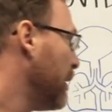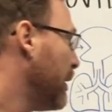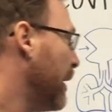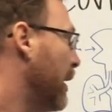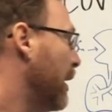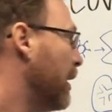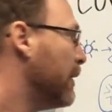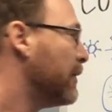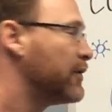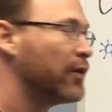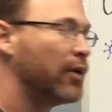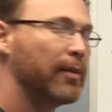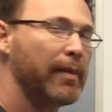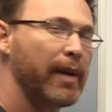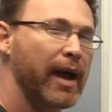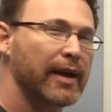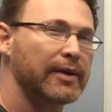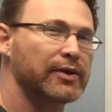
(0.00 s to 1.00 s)
And so
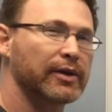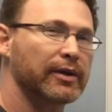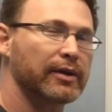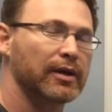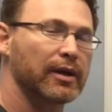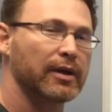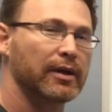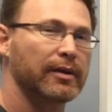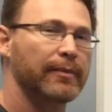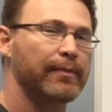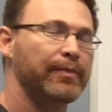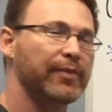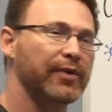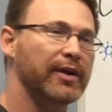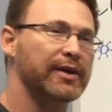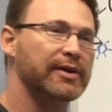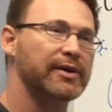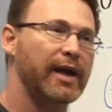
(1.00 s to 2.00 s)
imagine
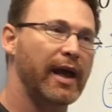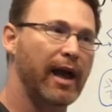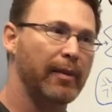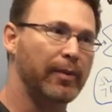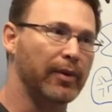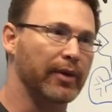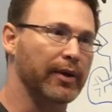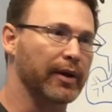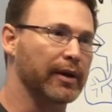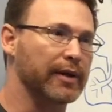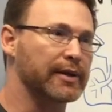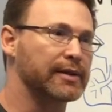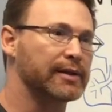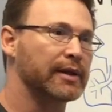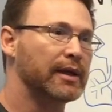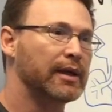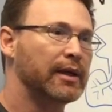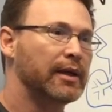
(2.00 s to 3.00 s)
these capillaries